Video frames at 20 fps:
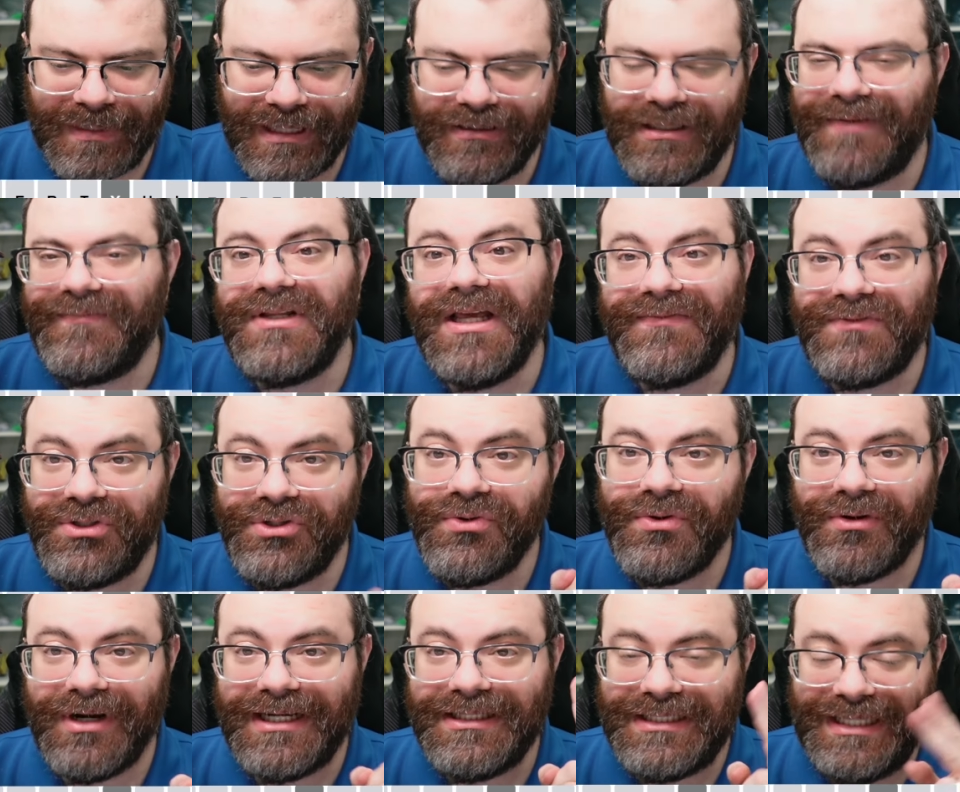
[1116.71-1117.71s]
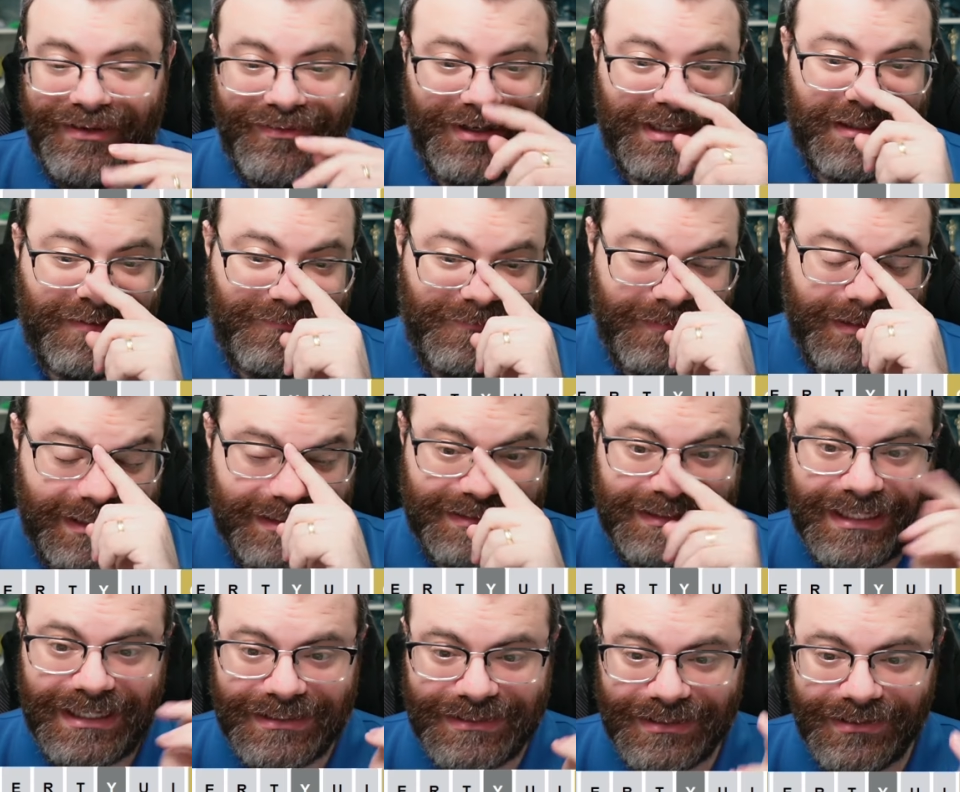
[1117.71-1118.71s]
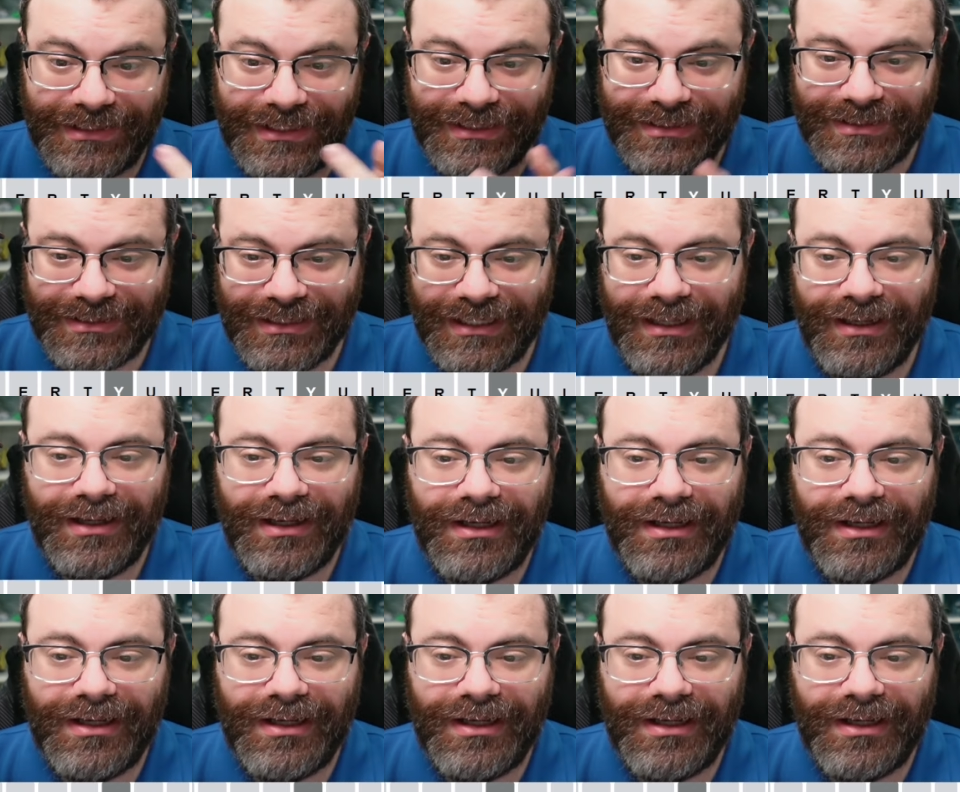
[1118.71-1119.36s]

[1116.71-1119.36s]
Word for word: I have, two criteria for this guess at least.